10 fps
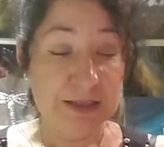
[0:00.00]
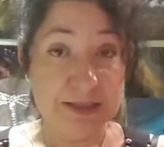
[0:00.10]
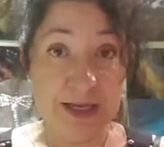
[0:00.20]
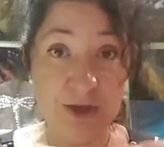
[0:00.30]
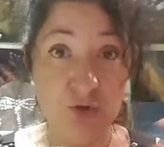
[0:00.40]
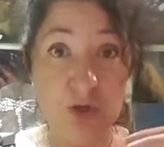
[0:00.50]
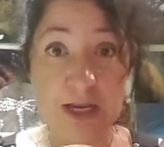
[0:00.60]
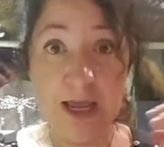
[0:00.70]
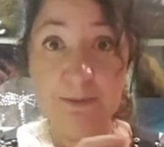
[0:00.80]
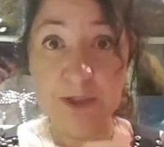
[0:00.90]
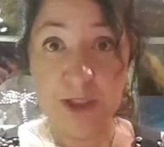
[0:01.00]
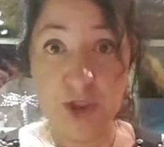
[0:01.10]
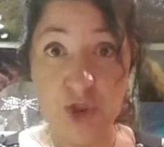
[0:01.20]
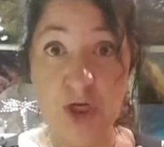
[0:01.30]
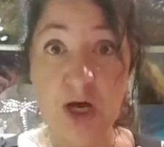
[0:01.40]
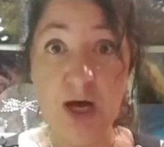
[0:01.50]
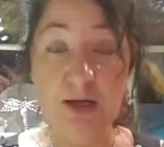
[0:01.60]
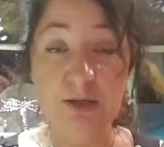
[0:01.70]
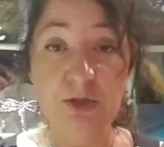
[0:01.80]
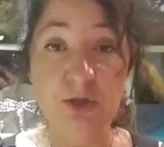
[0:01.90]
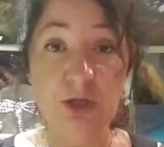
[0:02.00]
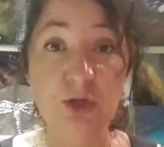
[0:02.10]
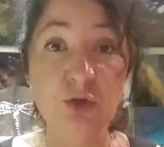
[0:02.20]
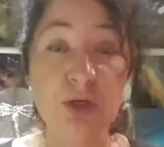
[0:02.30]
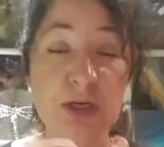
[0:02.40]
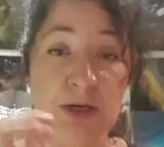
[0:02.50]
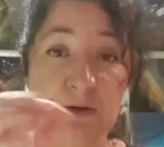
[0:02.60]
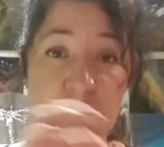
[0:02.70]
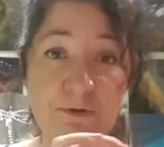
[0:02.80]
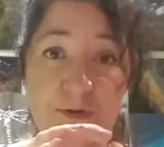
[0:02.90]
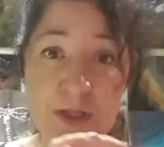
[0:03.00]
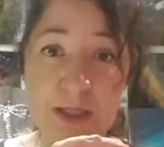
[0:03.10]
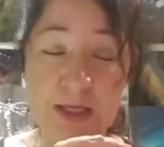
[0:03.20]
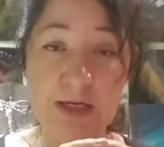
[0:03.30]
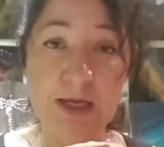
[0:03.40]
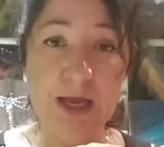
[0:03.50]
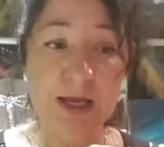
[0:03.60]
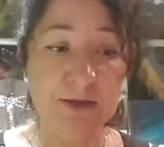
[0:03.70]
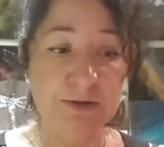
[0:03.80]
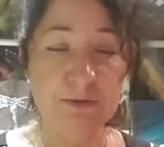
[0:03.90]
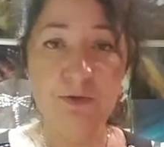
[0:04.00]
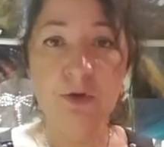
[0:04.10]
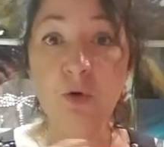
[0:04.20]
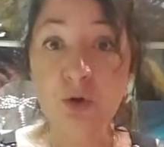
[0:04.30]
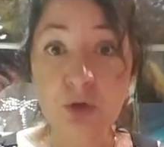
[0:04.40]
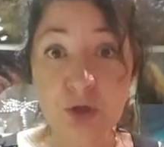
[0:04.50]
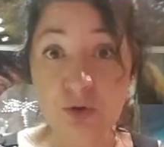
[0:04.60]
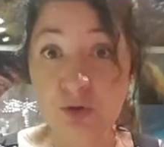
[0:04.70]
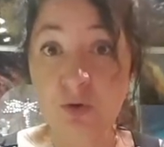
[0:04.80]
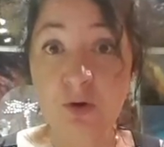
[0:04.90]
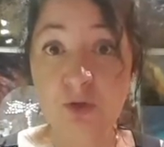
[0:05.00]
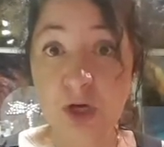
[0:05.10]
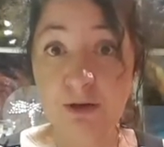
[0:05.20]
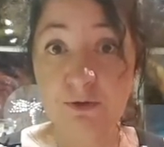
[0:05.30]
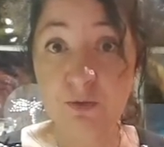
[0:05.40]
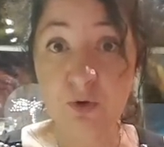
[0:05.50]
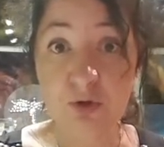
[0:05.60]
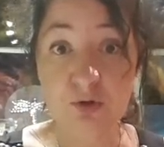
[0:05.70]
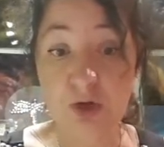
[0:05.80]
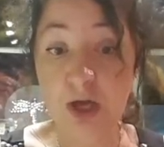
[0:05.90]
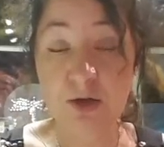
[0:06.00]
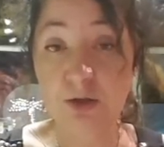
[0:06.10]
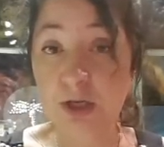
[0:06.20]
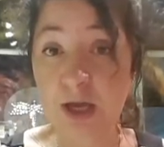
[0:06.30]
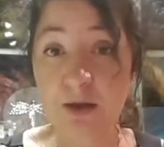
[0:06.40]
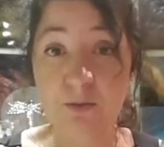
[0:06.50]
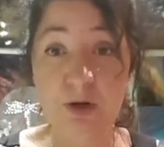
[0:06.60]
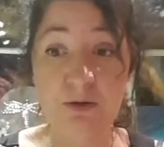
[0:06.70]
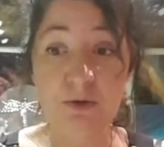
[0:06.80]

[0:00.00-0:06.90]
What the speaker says: and send you an empty jar so that you can fill it, or you can use your own jar if you want. I don't care,